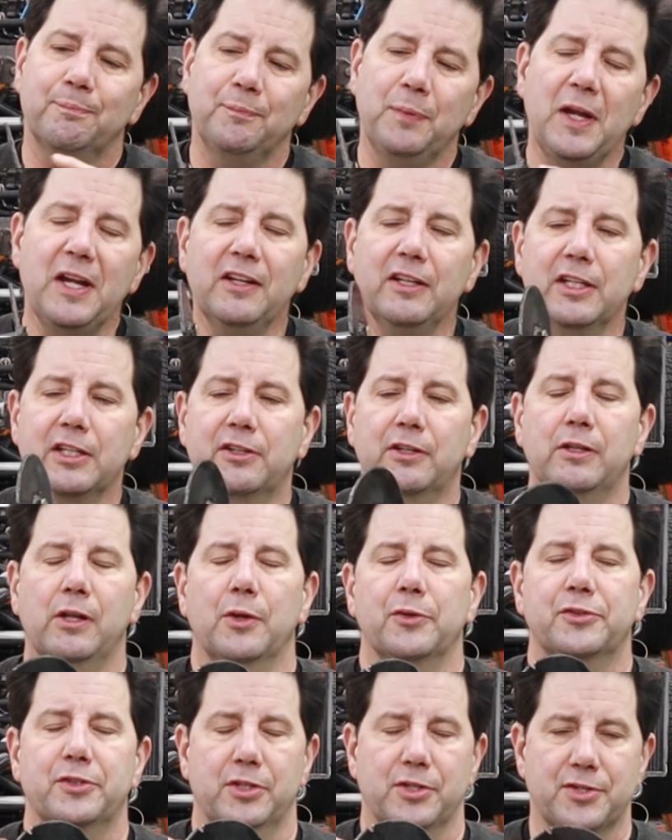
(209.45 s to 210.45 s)
fairly
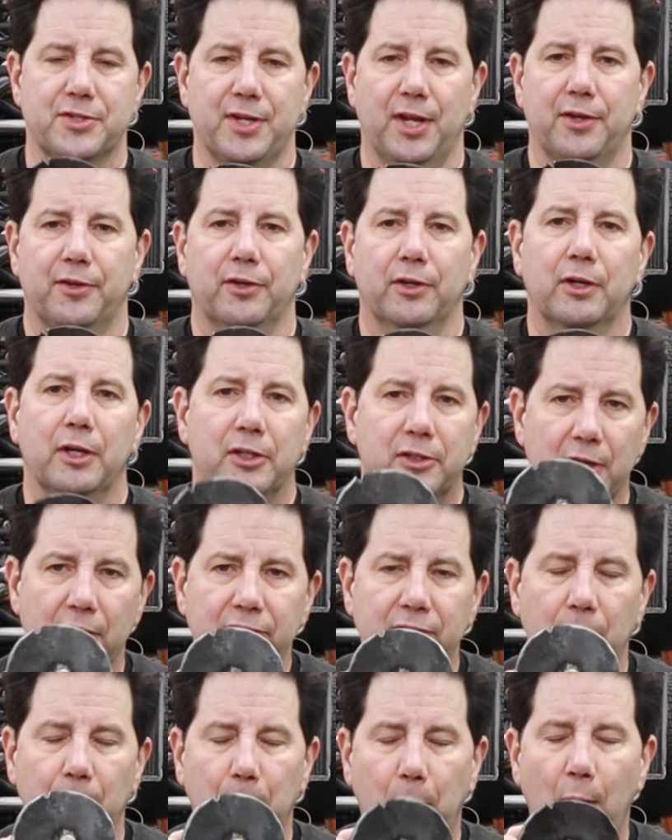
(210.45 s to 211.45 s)
close to the center. It
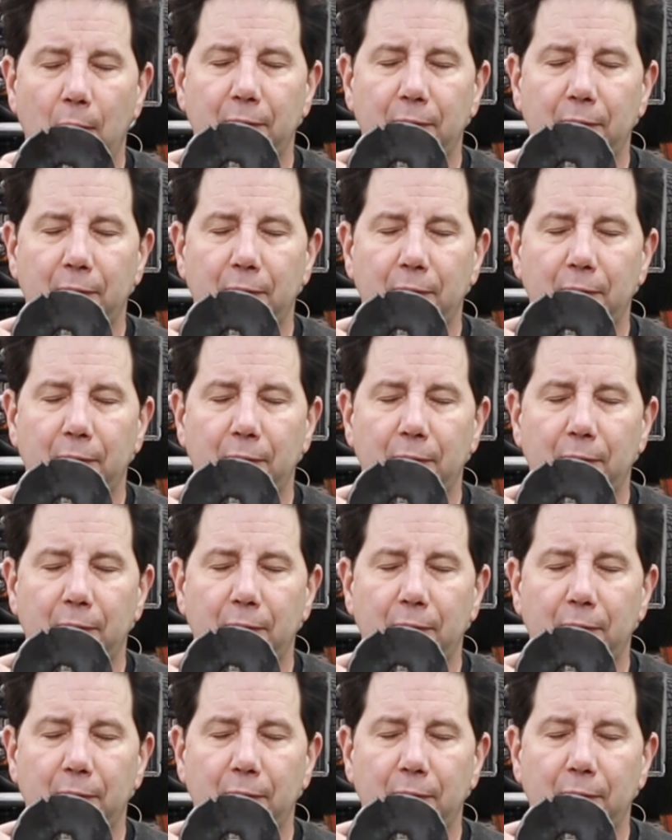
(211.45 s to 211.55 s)
doesn't